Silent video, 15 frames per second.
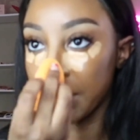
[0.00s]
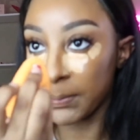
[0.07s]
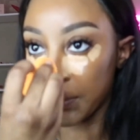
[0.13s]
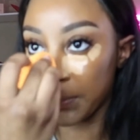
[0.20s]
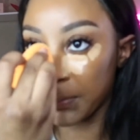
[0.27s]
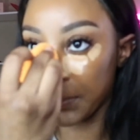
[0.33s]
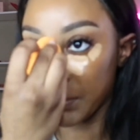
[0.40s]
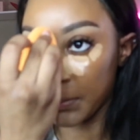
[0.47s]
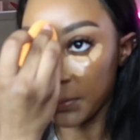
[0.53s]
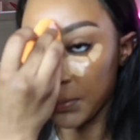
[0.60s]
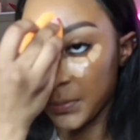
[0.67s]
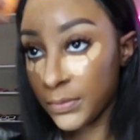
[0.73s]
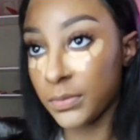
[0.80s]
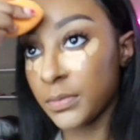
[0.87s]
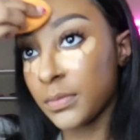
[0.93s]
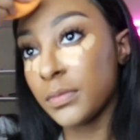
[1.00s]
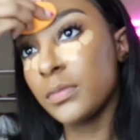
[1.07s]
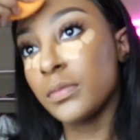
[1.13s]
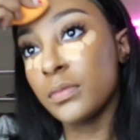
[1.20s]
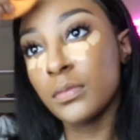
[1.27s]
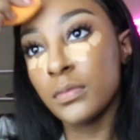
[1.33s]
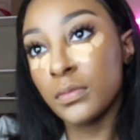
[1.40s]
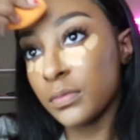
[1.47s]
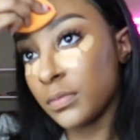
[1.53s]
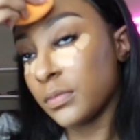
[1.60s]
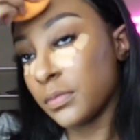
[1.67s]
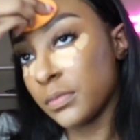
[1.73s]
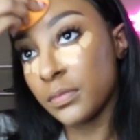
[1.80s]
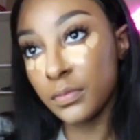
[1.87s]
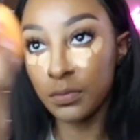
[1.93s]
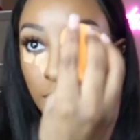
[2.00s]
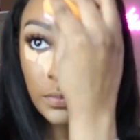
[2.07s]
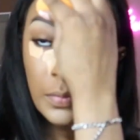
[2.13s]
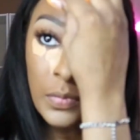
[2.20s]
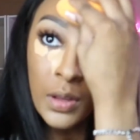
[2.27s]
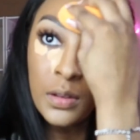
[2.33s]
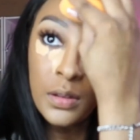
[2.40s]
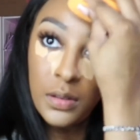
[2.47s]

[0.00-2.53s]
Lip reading: No one is speaking in this clip.